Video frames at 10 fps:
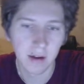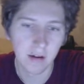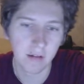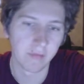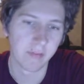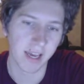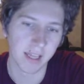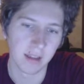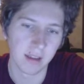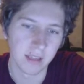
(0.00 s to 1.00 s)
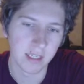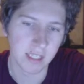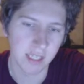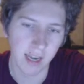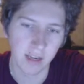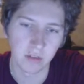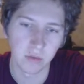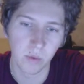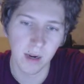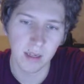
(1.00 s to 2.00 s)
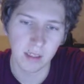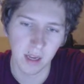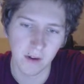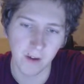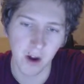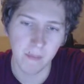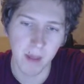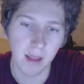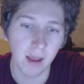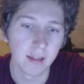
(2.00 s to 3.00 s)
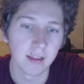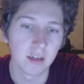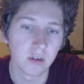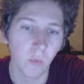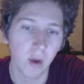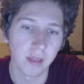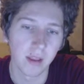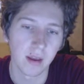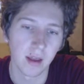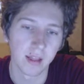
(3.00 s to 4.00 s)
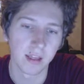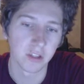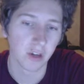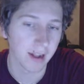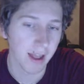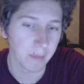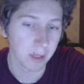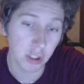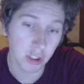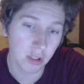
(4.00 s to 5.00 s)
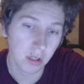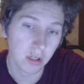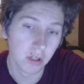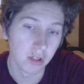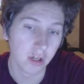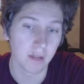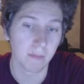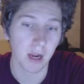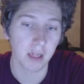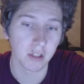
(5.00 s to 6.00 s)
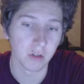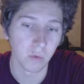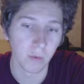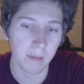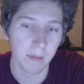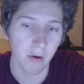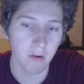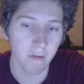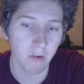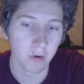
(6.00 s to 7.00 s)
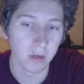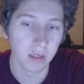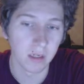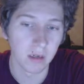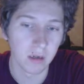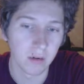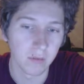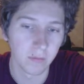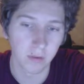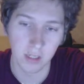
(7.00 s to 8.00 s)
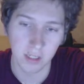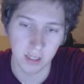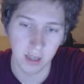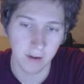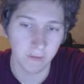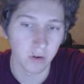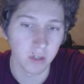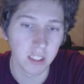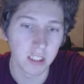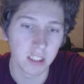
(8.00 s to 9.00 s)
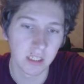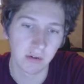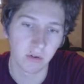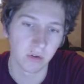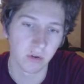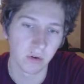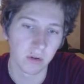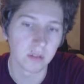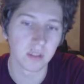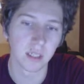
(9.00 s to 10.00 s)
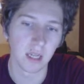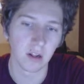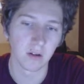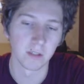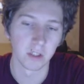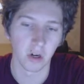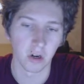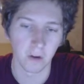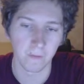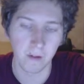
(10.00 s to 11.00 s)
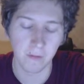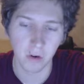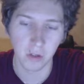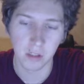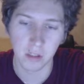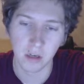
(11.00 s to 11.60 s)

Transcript: Fight. This attack uses will instead of combat and deals 1 additional damage. You get +2 willpower for this attack for each 0 token sealed on Shard of the Voids.